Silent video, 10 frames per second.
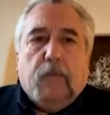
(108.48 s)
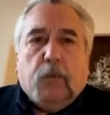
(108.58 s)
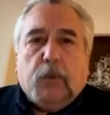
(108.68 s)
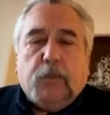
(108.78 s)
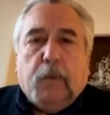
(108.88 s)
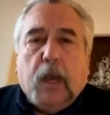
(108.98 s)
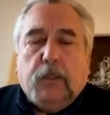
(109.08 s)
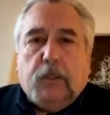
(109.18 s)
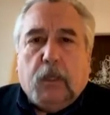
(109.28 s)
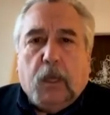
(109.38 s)
a
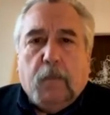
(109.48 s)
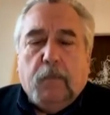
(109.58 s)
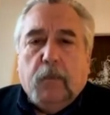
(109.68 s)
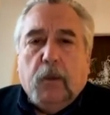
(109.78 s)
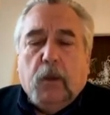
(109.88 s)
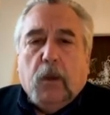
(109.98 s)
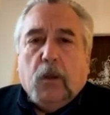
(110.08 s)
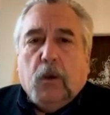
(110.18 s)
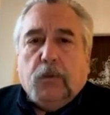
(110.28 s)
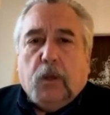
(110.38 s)
response team
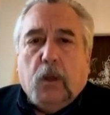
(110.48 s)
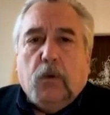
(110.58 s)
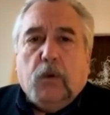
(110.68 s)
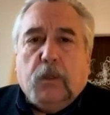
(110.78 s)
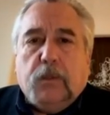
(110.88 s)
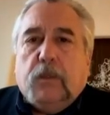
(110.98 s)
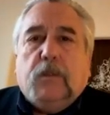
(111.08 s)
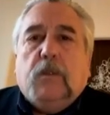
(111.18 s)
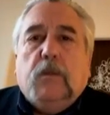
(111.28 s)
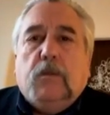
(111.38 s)
called the Local
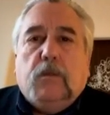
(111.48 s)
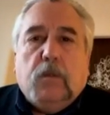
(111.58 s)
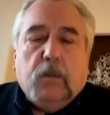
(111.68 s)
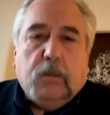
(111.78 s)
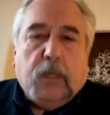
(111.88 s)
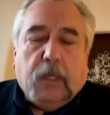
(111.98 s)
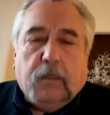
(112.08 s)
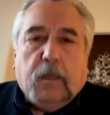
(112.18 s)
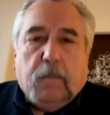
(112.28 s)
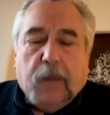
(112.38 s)
Assistance State
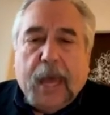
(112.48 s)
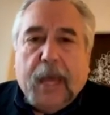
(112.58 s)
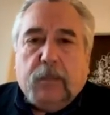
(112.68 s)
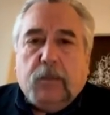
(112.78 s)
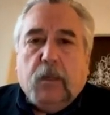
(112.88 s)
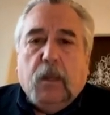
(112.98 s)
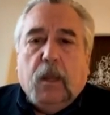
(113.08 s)
Team LAST,